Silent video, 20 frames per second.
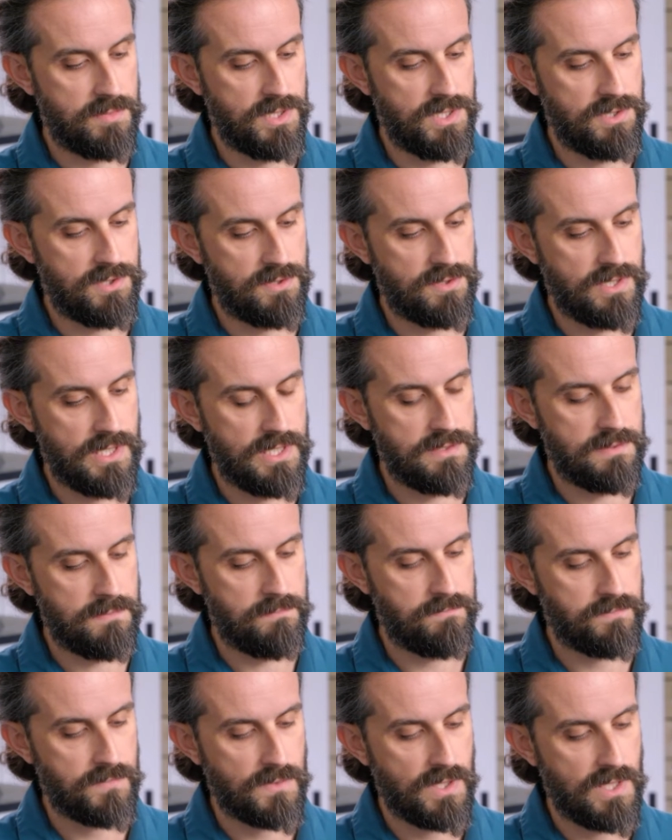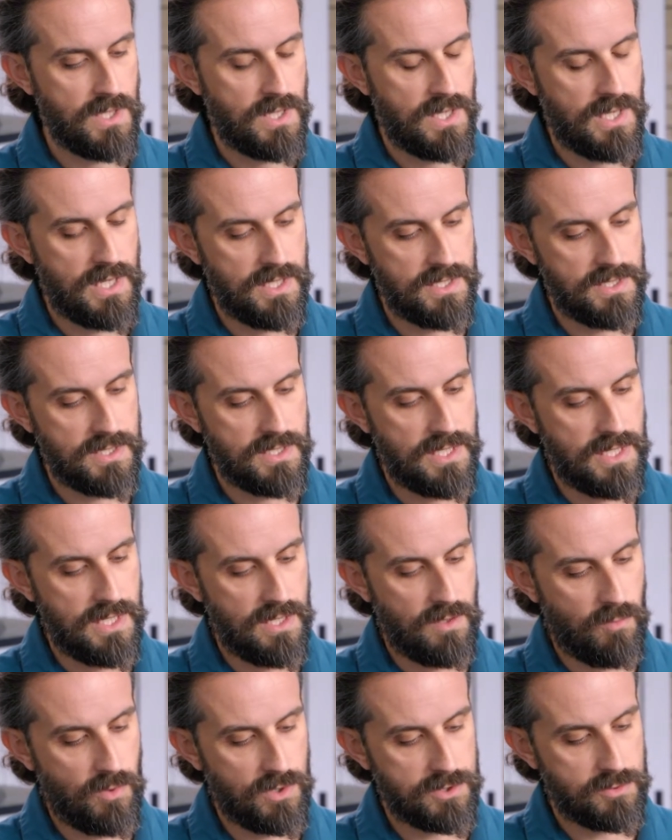meteorite. And
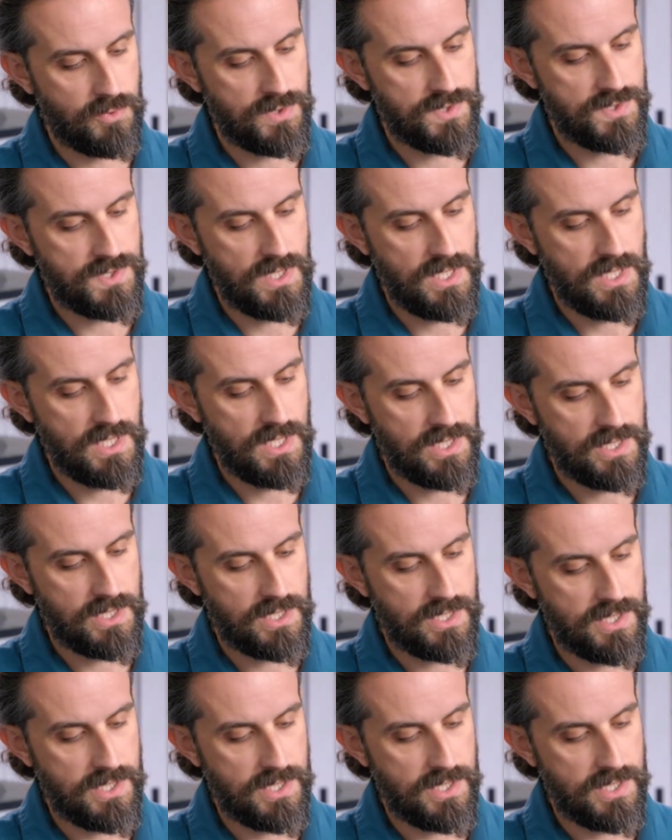uh, what we see here